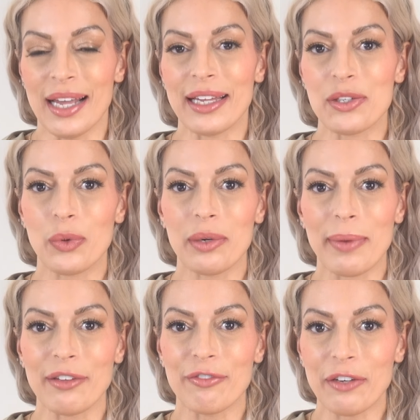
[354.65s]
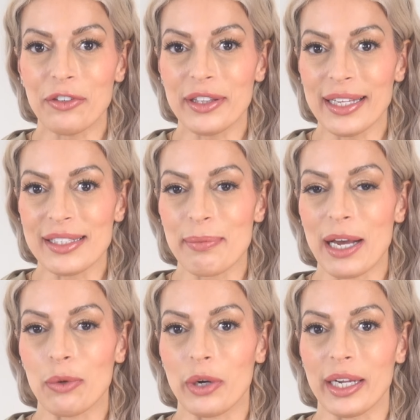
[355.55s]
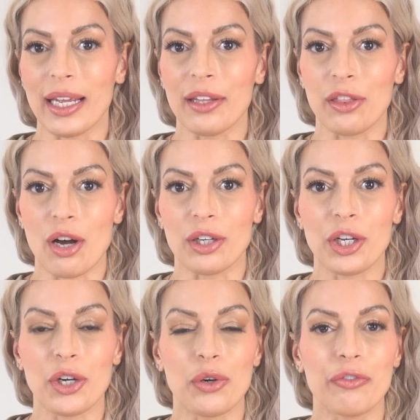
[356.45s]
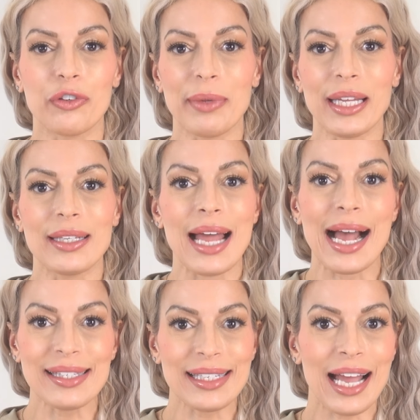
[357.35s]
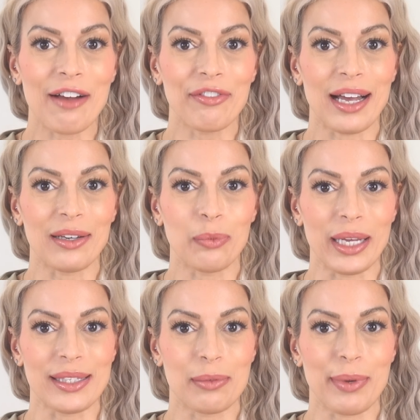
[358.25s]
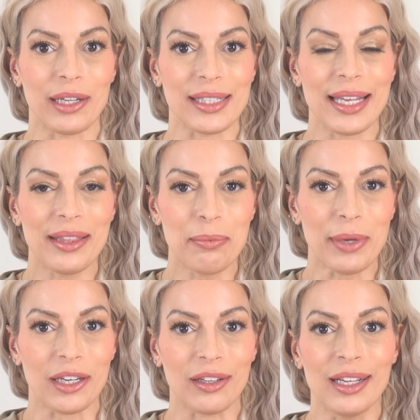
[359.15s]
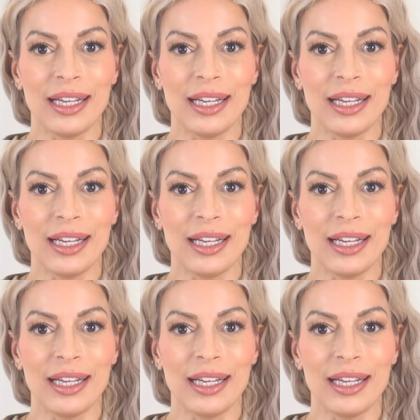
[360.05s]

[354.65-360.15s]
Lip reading: That is one of my favorite things about wearing a long coat. For me, it has to have that waist belt in the middle